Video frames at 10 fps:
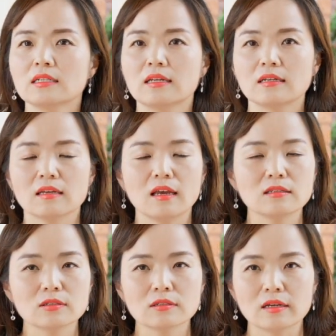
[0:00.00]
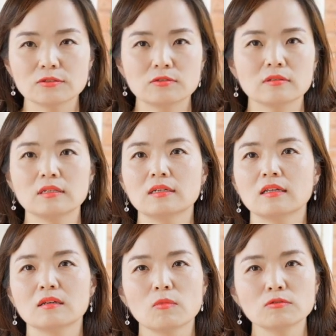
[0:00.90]
like intellectually
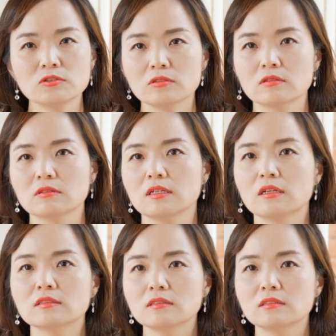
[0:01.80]
and emotionally.